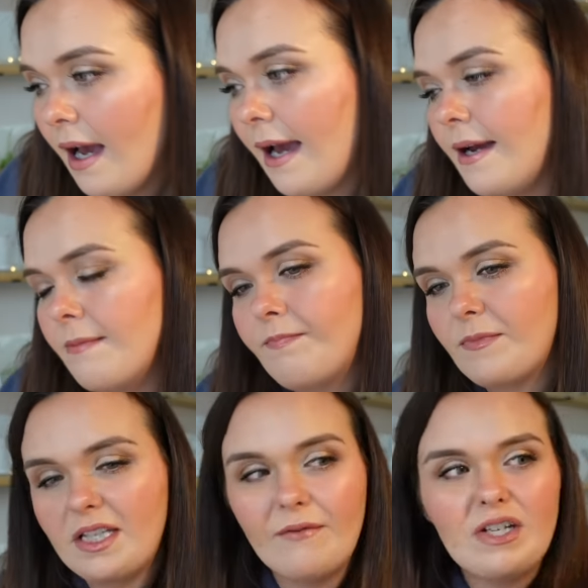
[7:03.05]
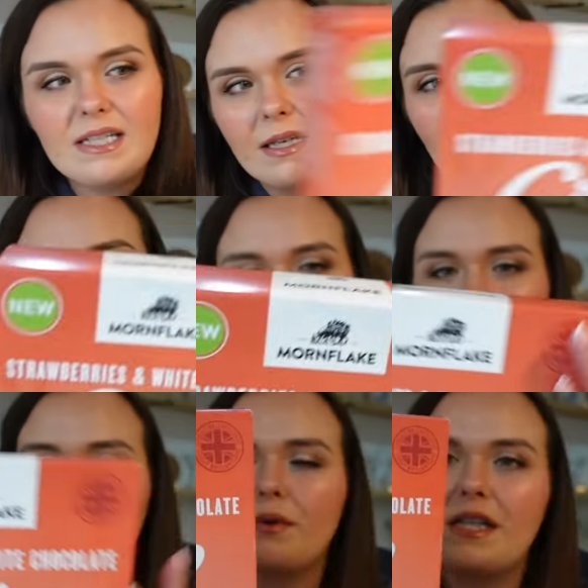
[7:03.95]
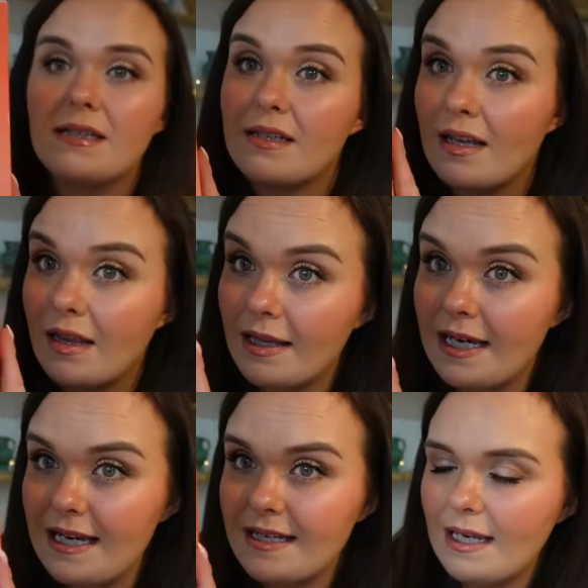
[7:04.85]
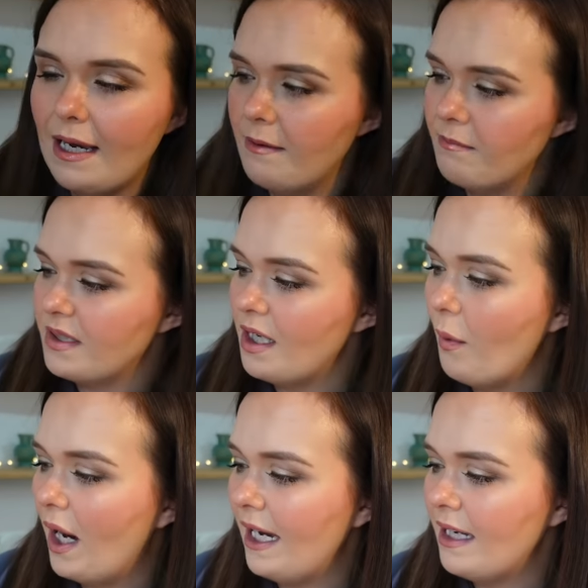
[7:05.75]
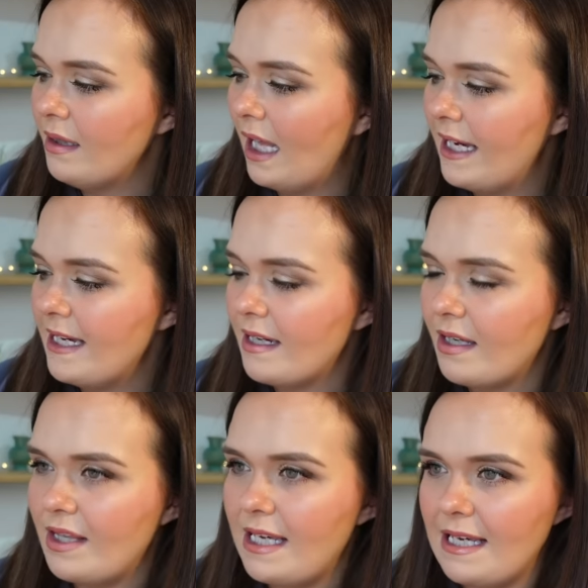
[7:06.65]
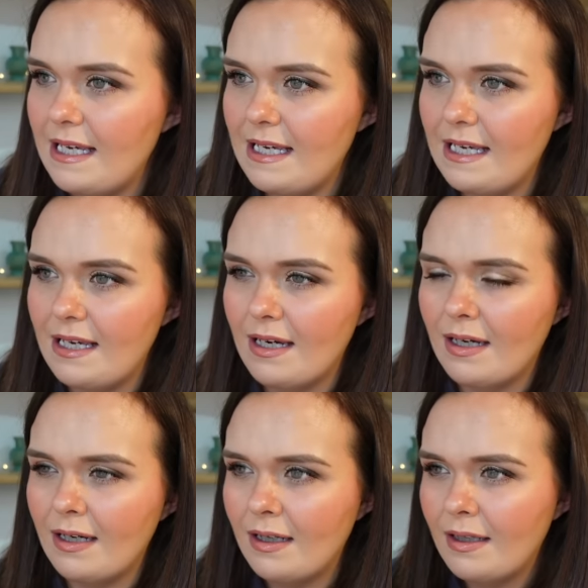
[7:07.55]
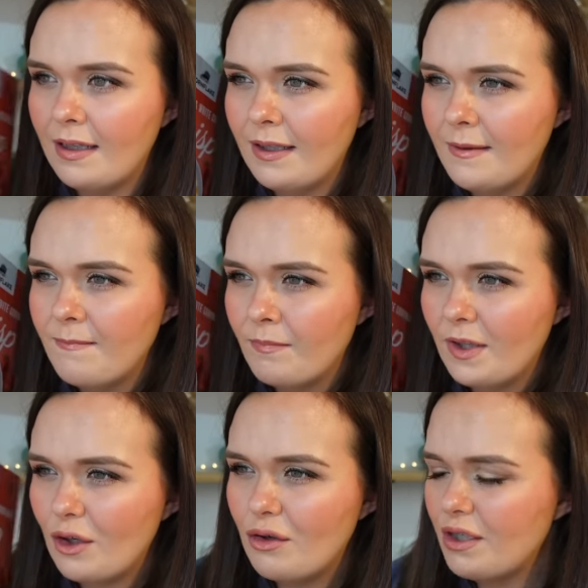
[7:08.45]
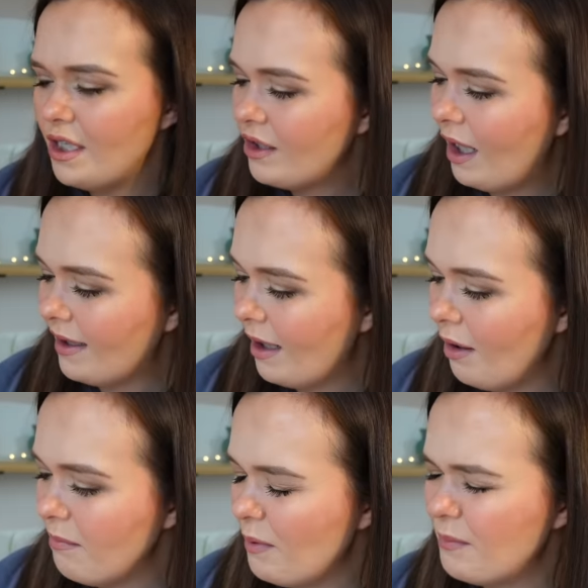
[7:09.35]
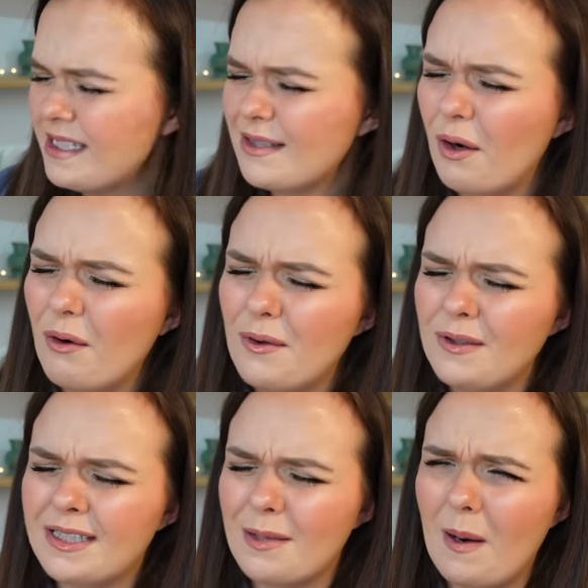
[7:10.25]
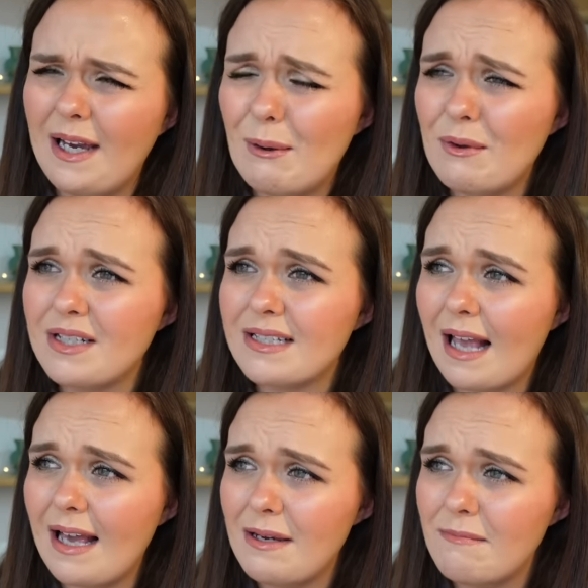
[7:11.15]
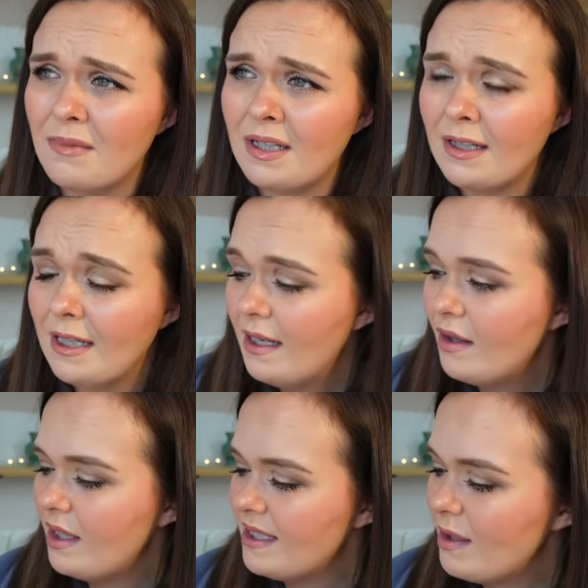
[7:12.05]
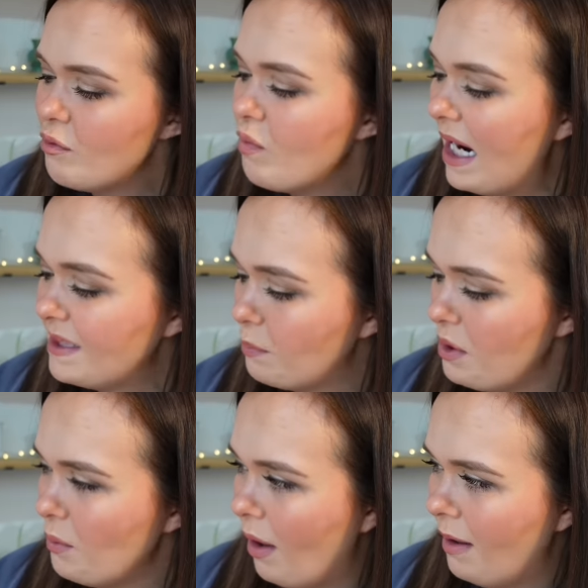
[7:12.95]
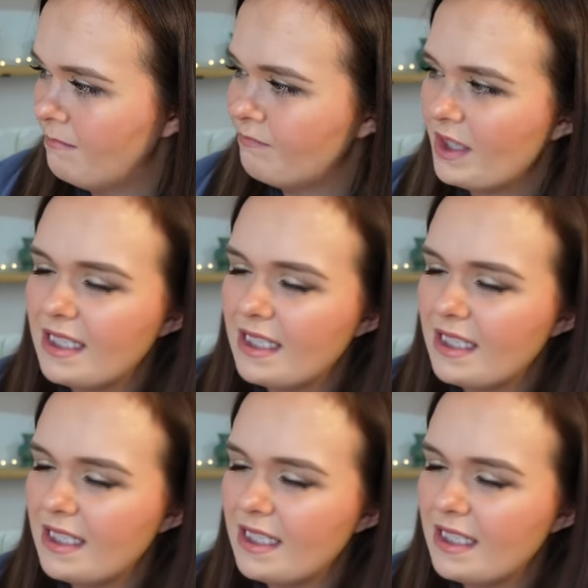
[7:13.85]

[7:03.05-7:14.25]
Um, so the first thing that I picked up was this. Um, so I like the crunchy, I can't remember what it's called. I buy it all the time. It's the raspberry one.